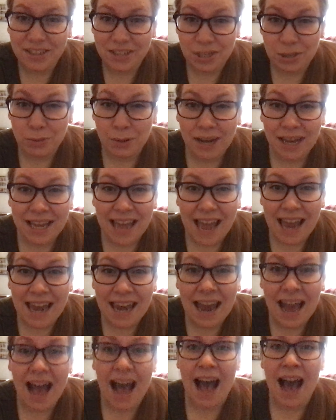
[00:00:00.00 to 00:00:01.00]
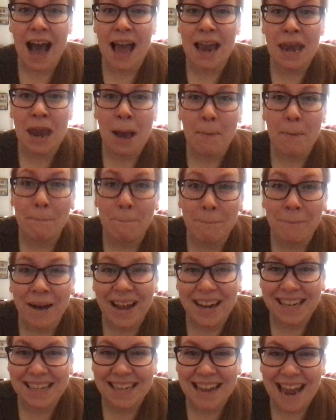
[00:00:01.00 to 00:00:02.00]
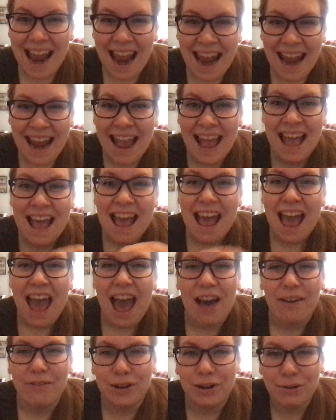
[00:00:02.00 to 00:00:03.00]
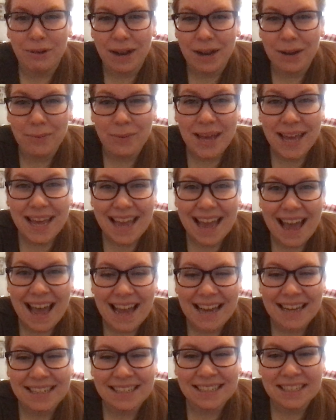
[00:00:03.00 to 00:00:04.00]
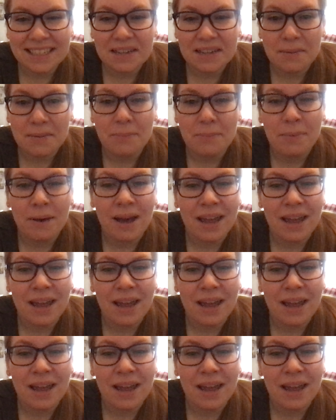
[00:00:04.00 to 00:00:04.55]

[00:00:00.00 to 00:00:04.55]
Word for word: to you again on Monday. Have a great weekend. Bye,